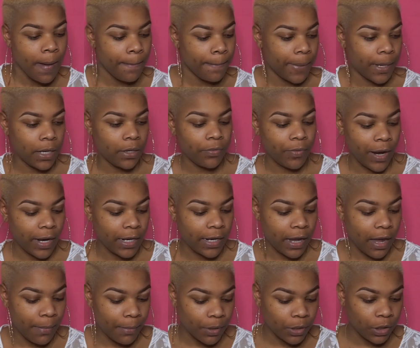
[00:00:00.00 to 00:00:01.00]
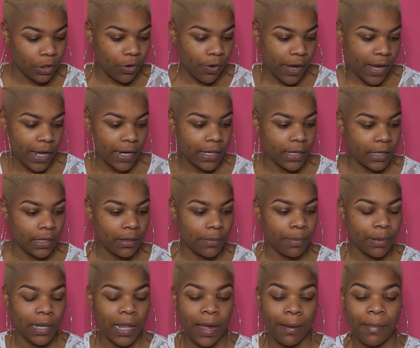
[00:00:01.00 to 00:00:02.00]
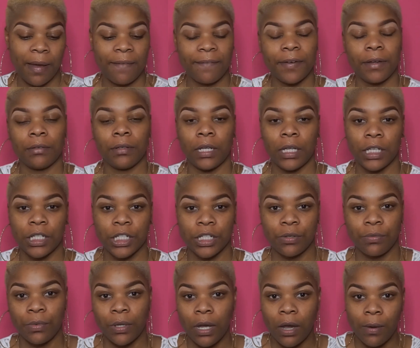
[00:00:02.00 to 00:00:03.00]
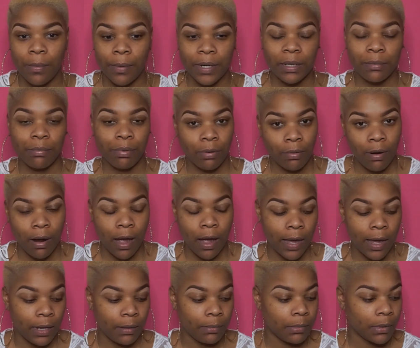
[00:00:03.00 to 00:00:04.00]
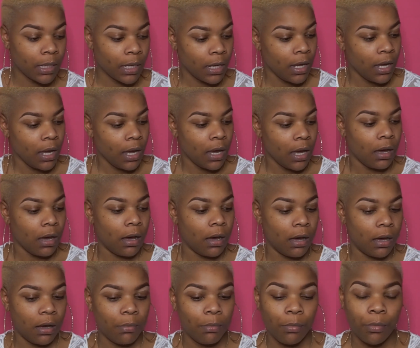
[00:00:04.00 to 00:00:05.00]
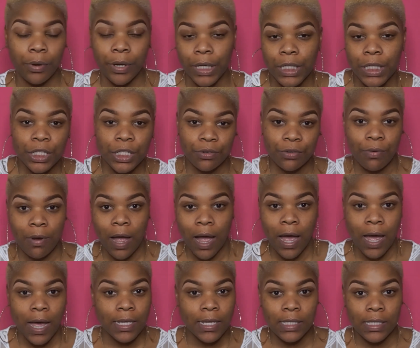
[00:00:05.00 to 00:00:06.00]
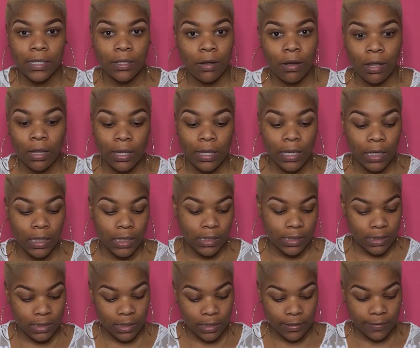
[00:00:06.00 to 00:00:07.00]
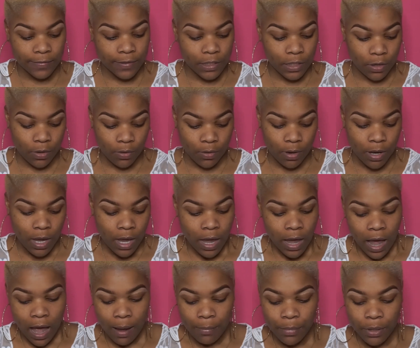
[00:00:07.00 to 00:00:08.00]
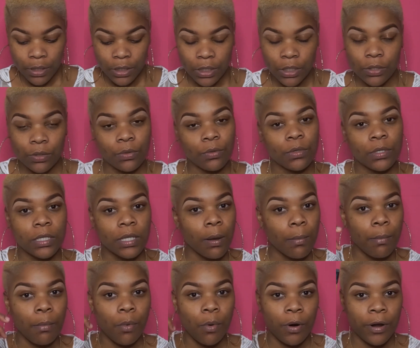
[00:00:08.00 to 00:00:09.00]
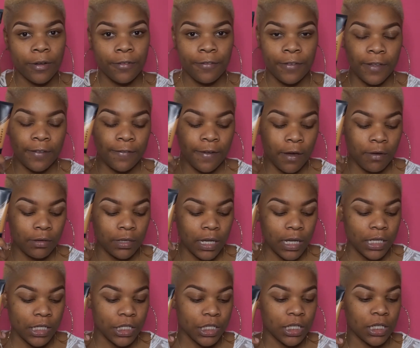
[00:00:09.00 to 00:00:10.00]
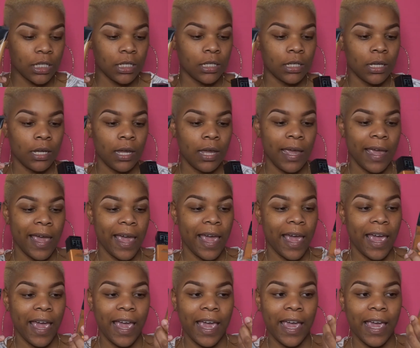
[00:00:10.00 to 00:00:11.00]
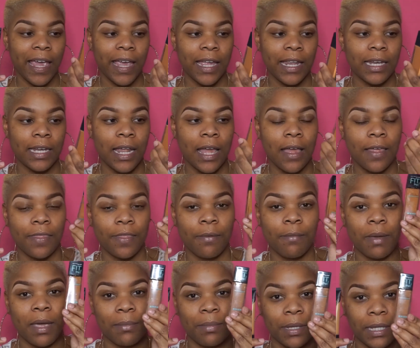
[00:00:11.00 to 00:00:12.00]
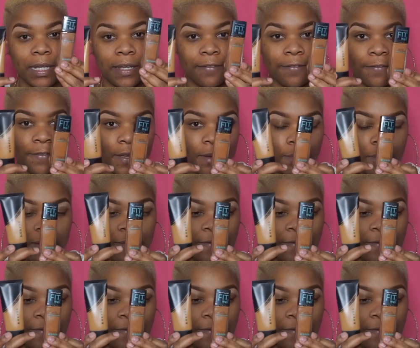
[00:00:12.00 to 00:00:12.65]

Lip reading: But right now I'm going to go ahead and apply my foundation. We already primed, moisturized, and all that good stuff. So I'm going to use the Morphe foundation and the Maybelline Fit Me